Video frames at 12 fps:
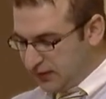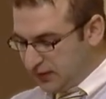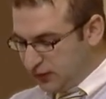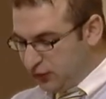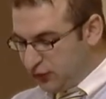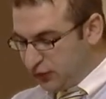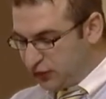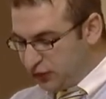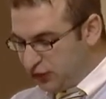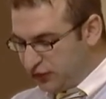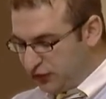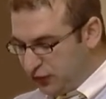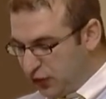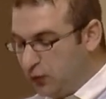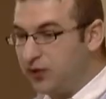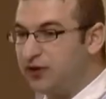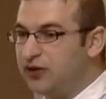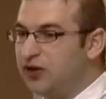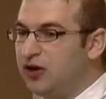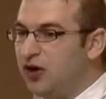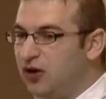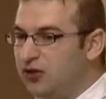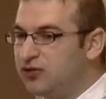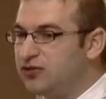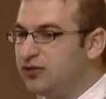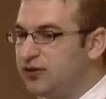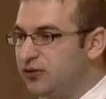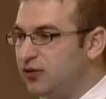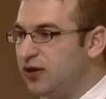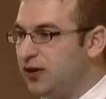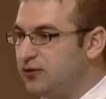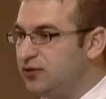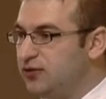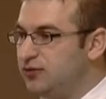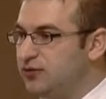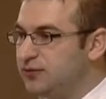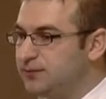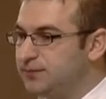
Do your children know where the altar in your house is?